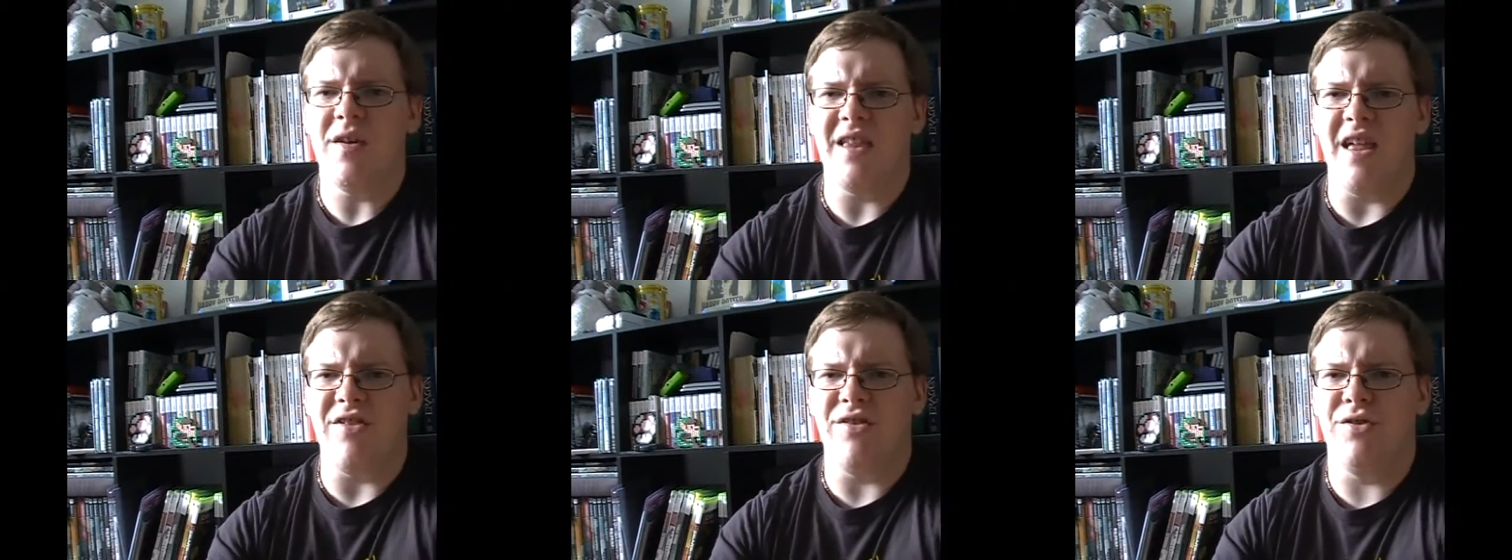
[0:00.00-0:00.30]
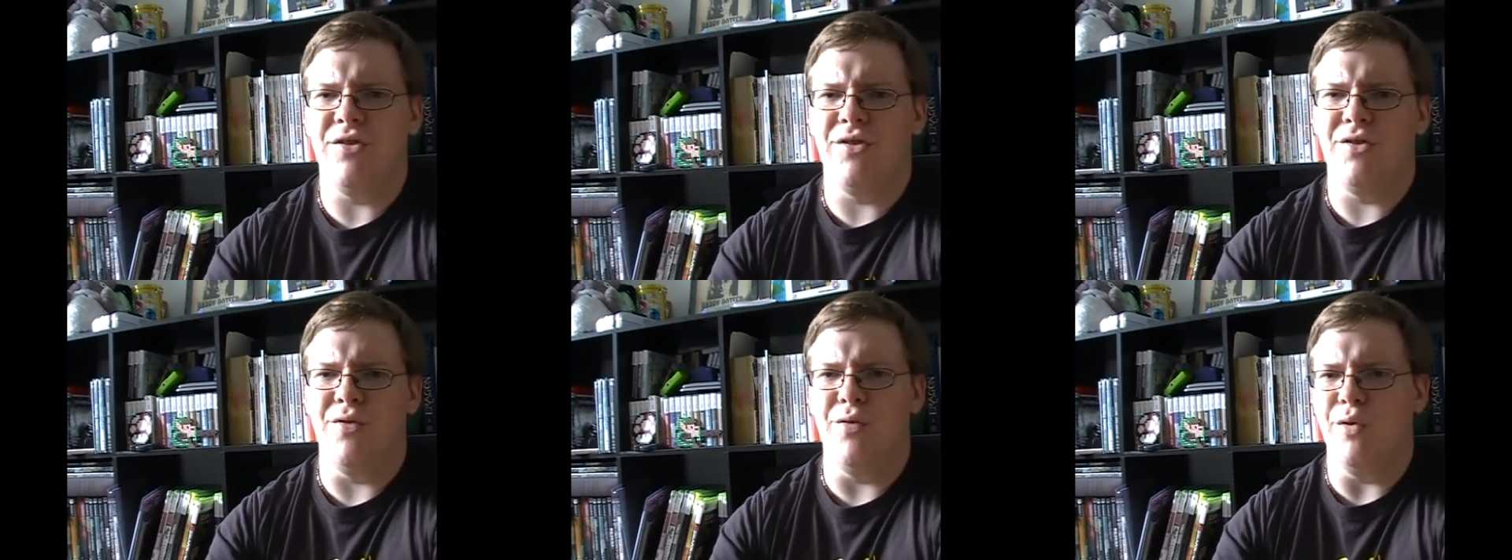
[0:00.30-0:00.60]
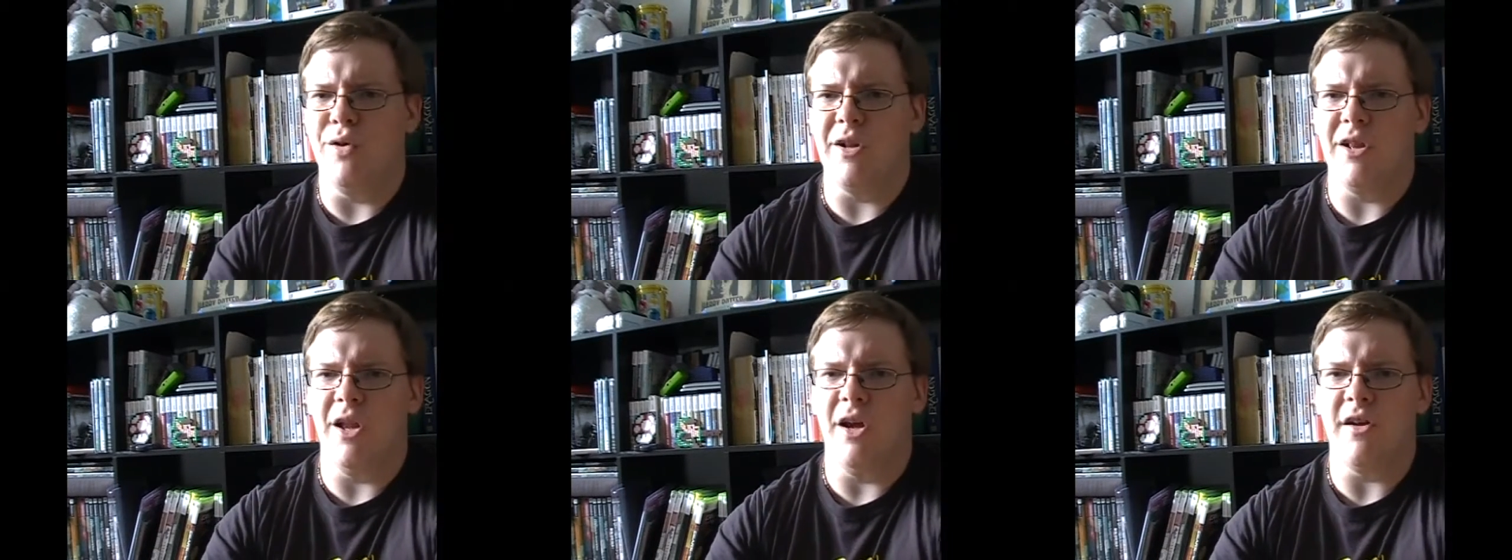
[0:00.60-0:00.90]
it at 2
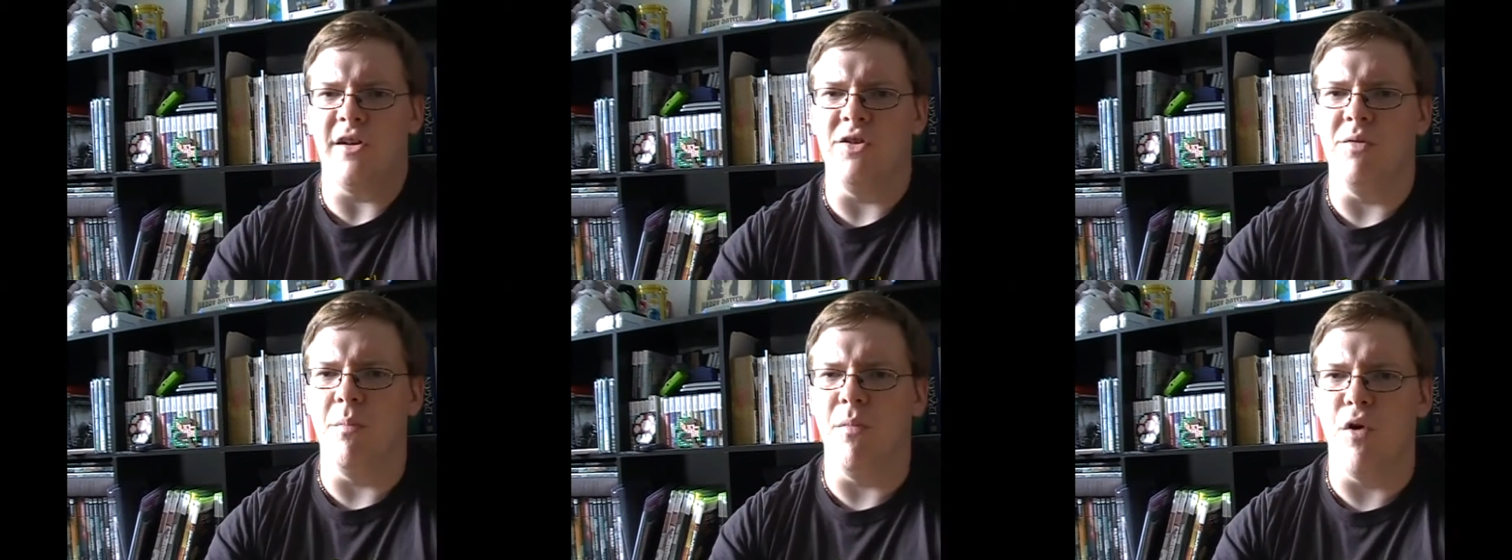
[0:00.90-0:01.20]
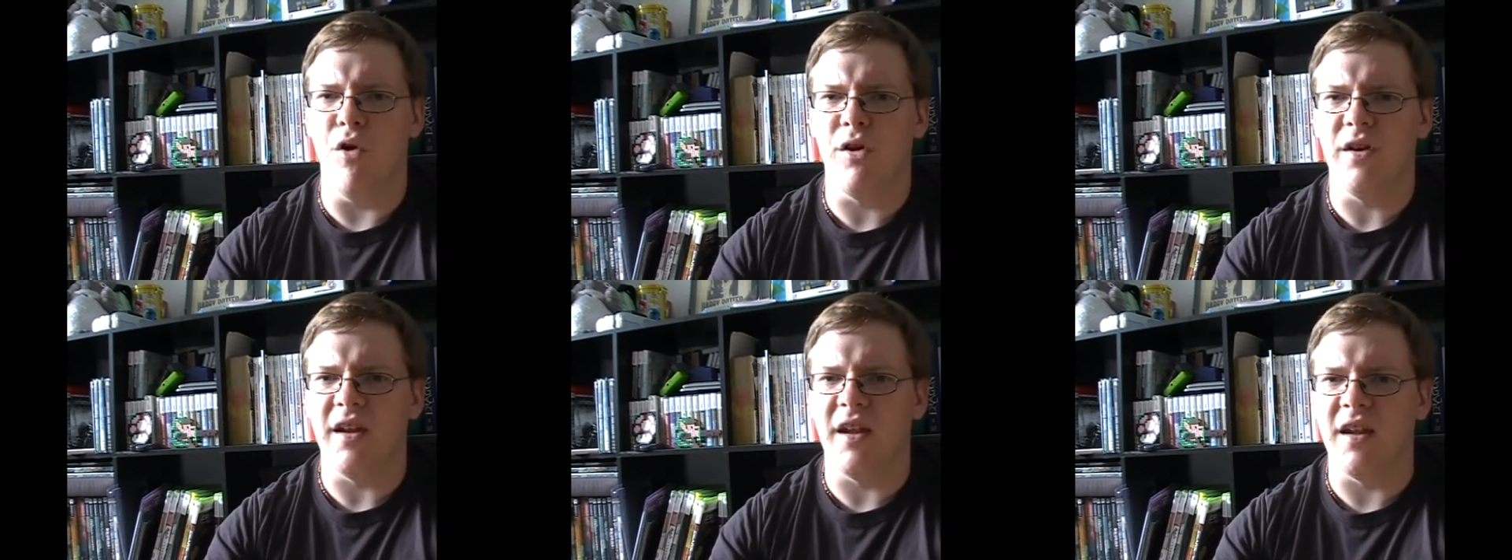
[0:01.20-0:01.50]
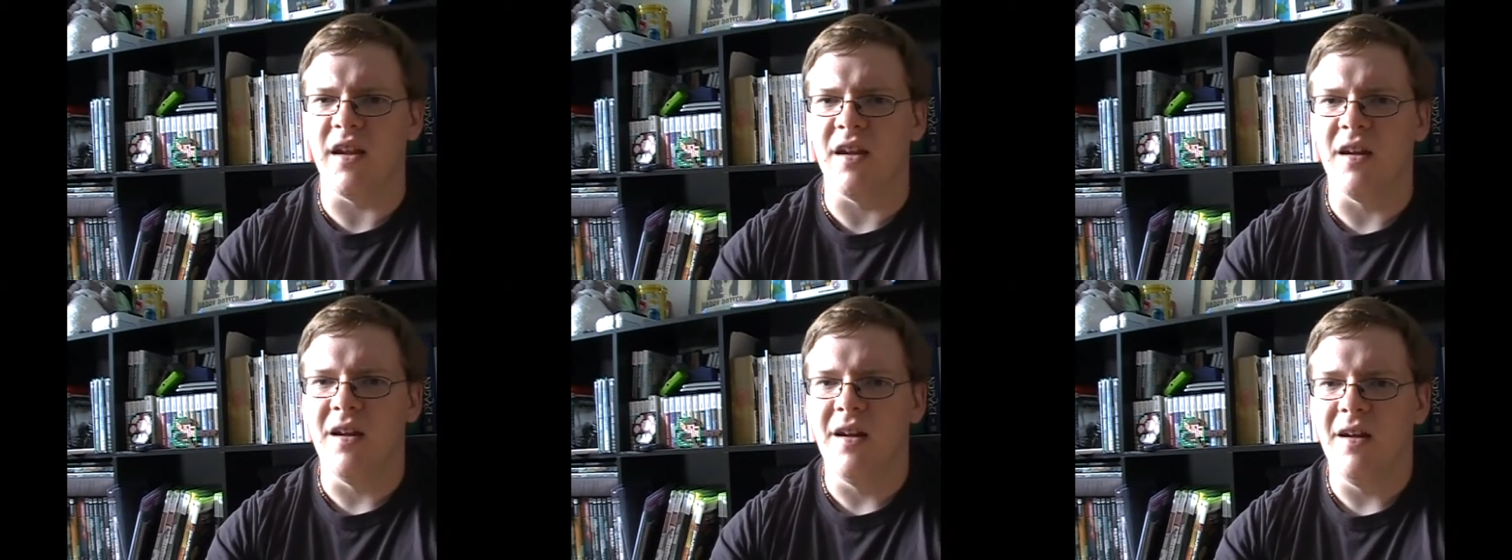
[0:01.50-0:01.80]
o'clock in the
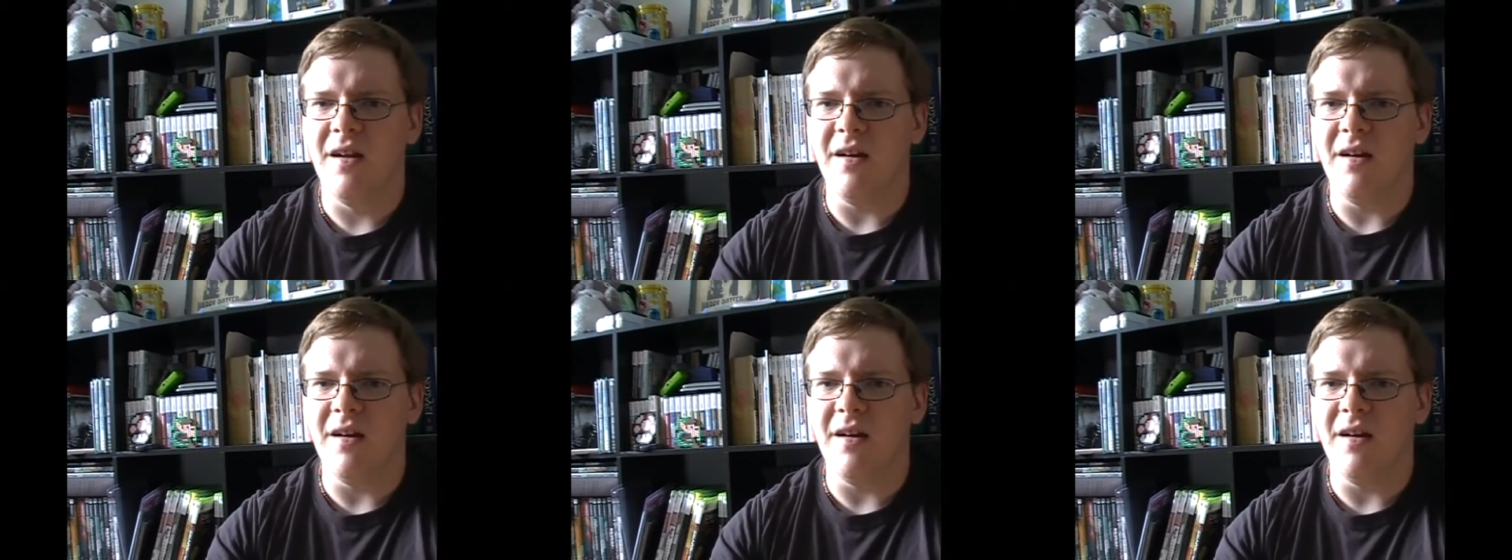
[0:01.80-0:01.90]
morning,